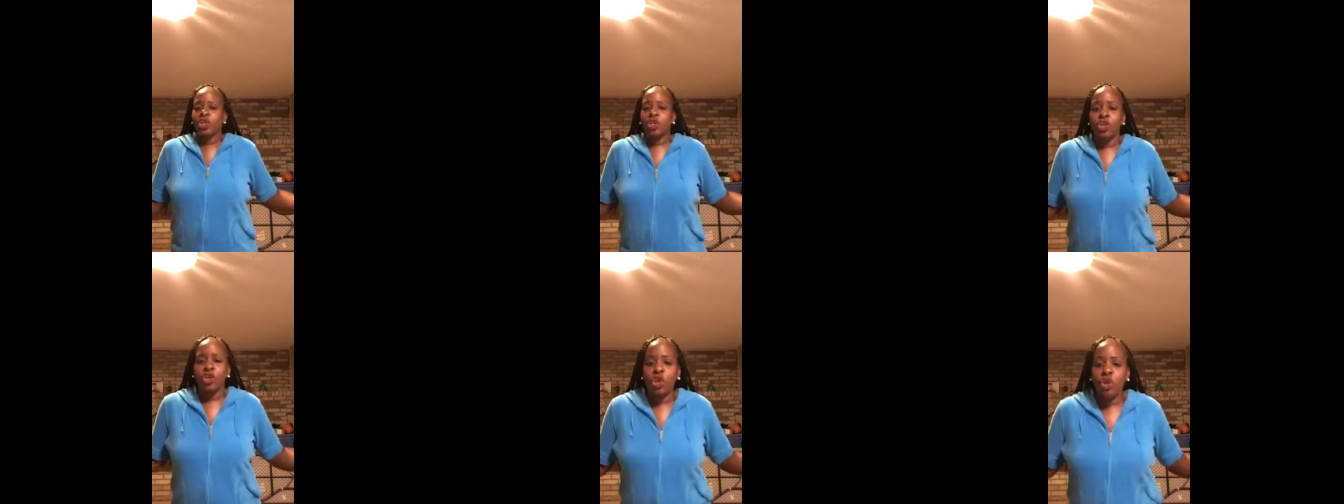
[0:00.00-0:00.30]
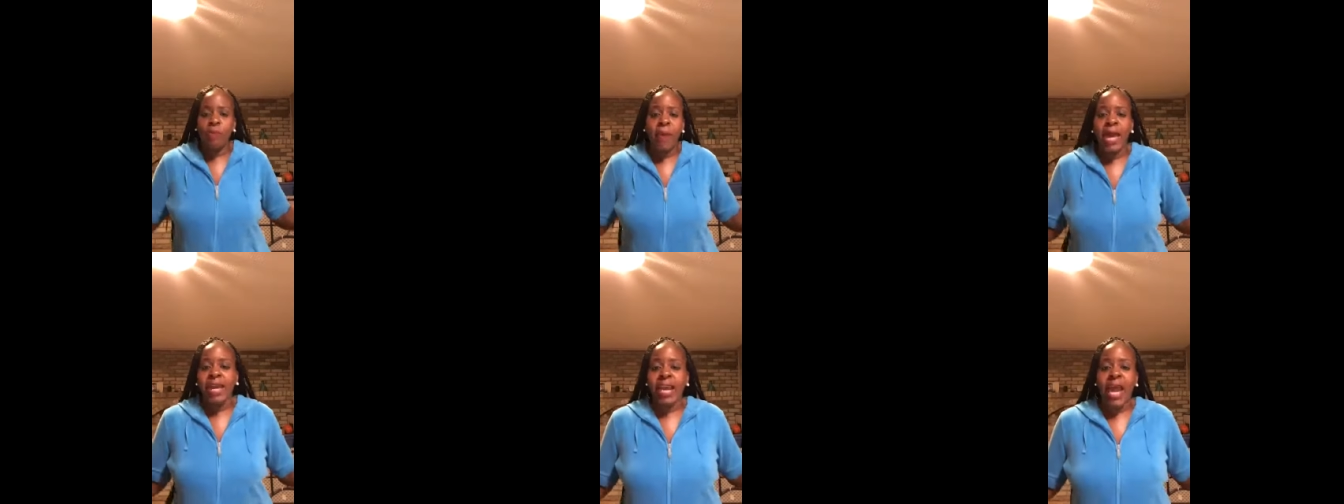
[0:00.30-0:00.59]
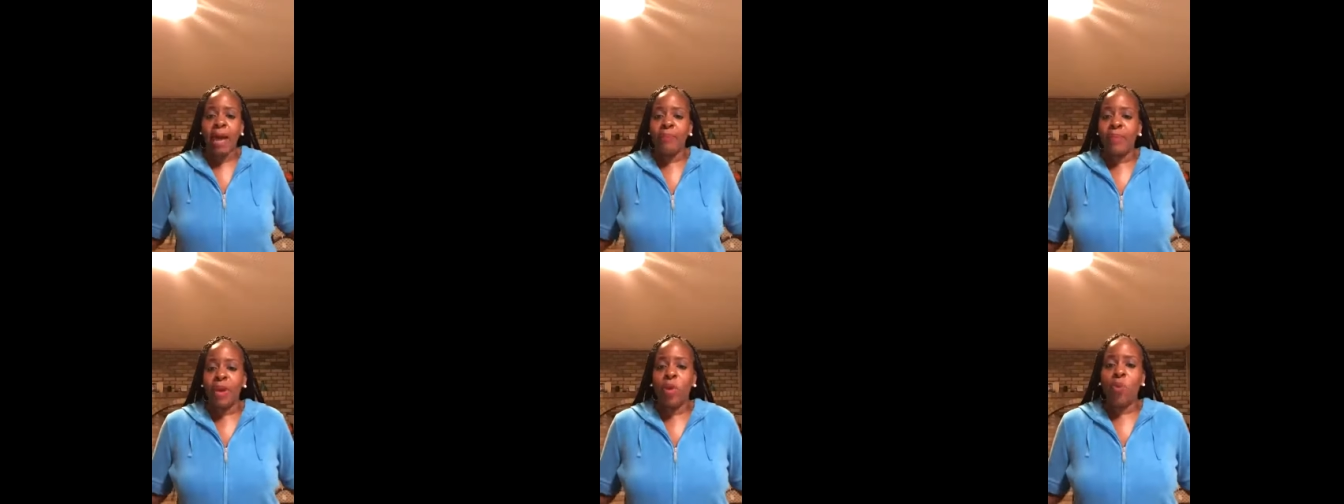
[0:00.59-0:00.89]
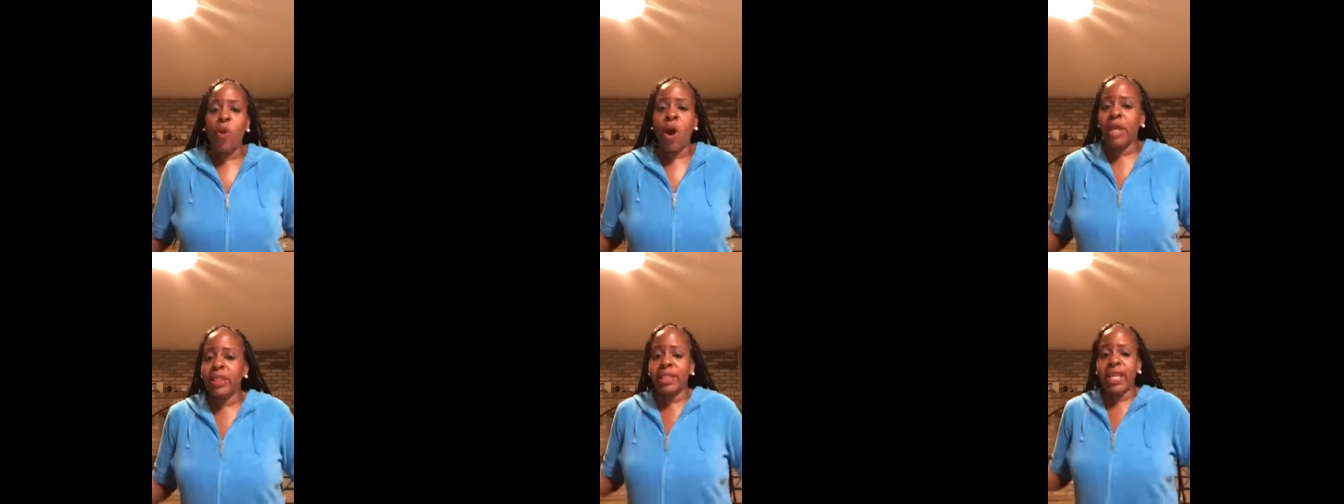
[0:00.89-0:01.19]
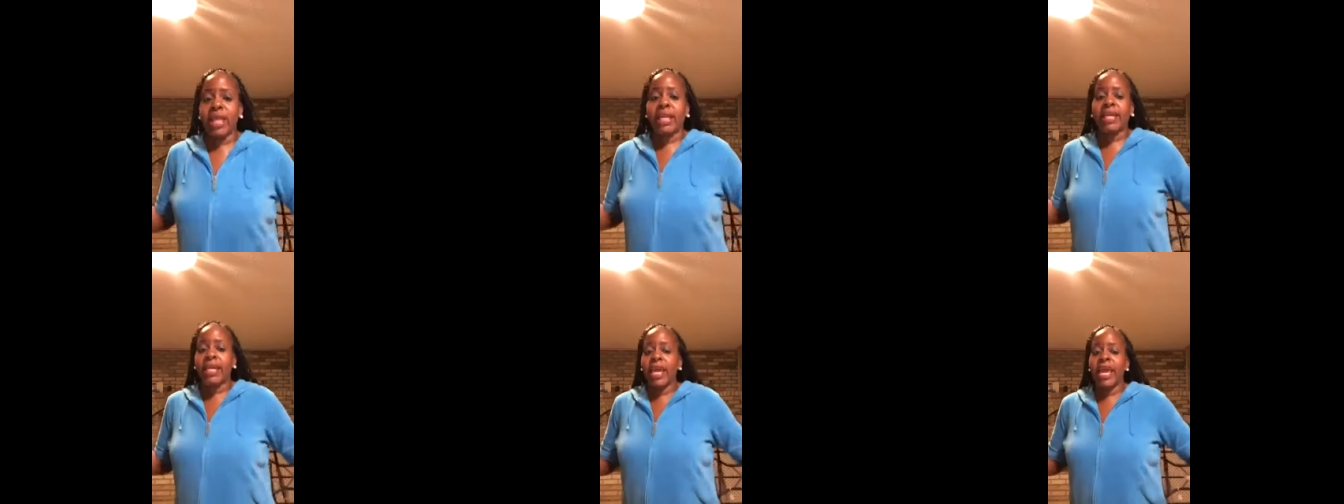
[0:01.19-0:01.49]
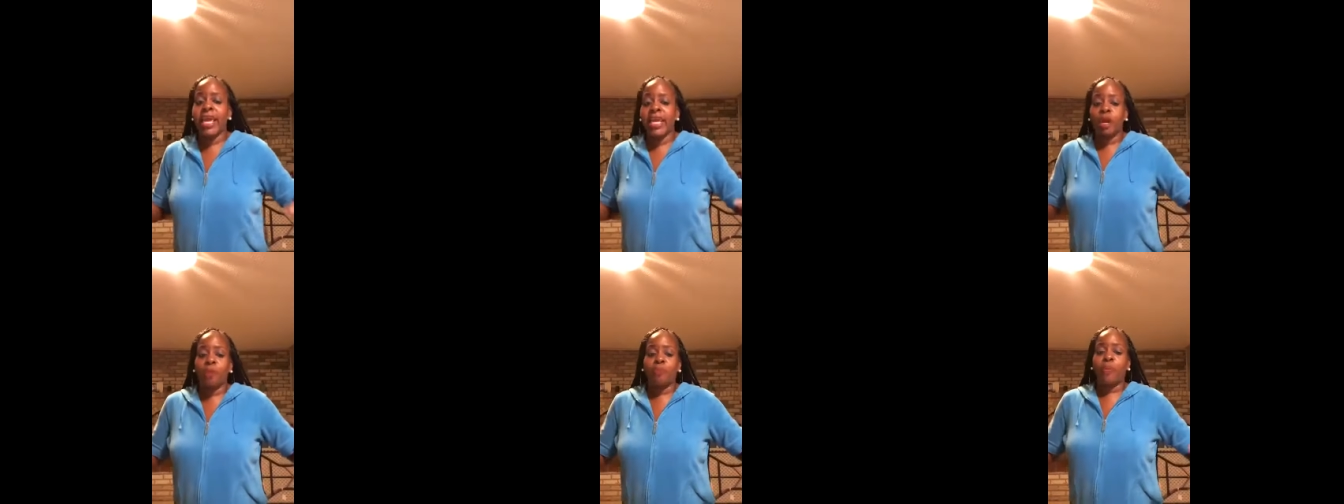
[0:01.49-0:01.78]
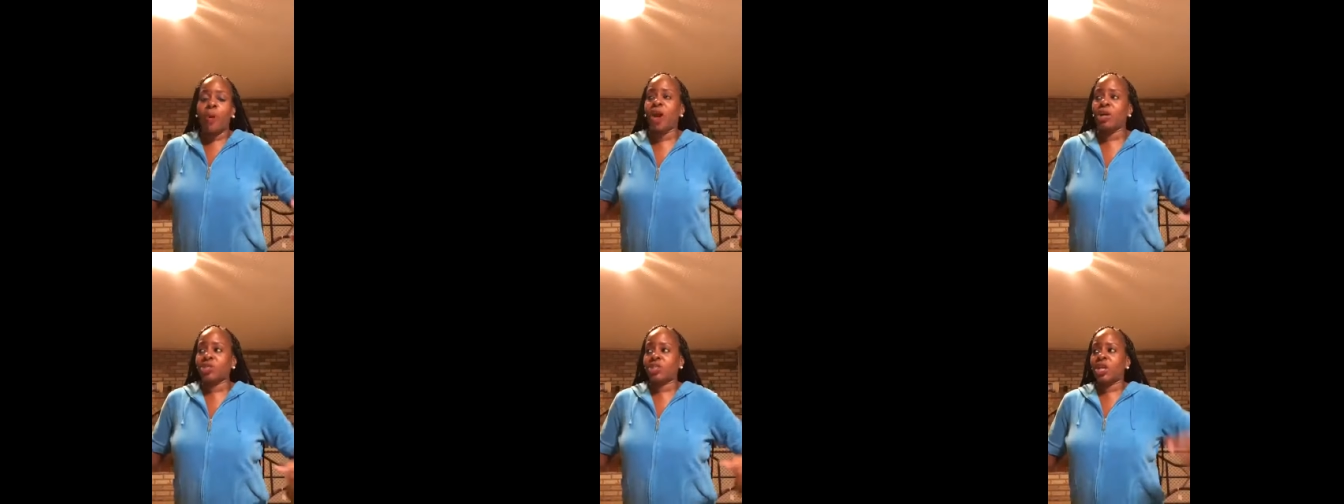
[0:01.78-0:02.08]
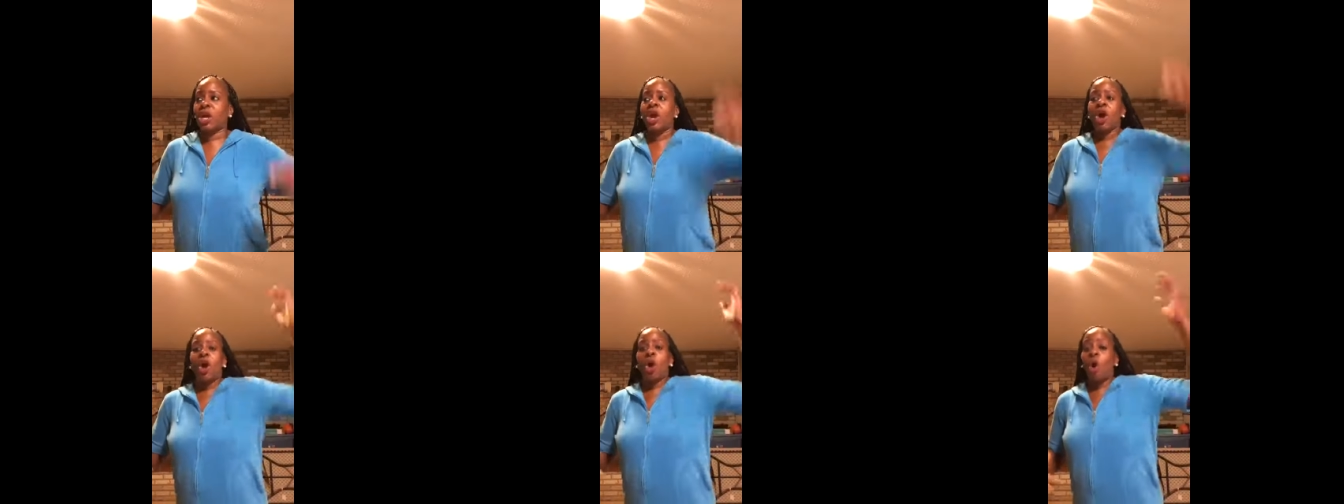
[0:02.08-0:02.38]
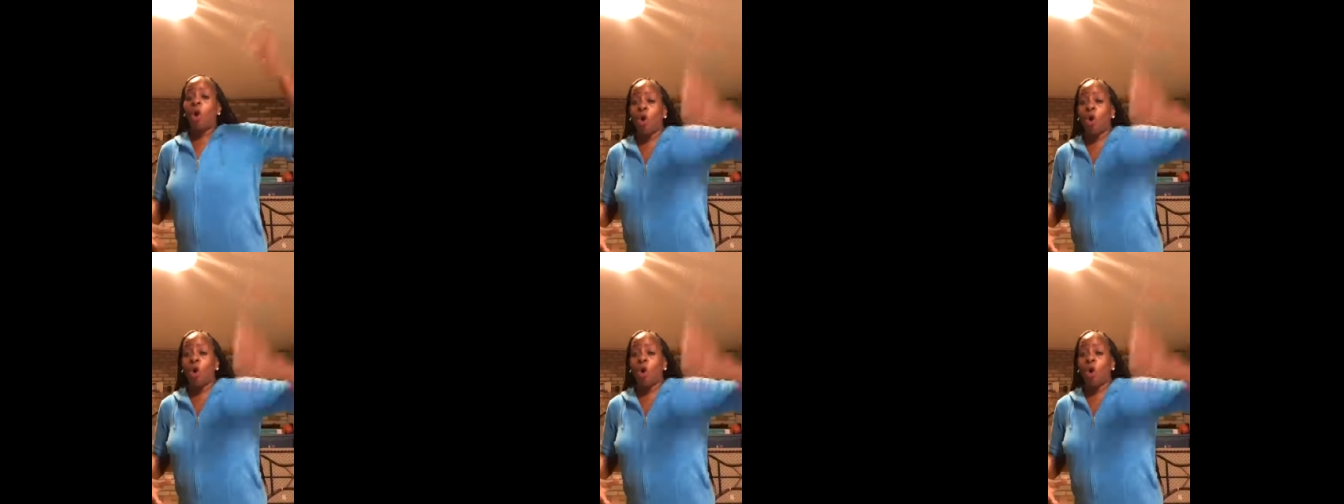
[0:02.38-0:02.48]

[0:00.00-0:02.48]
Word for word: you may not be one that need a person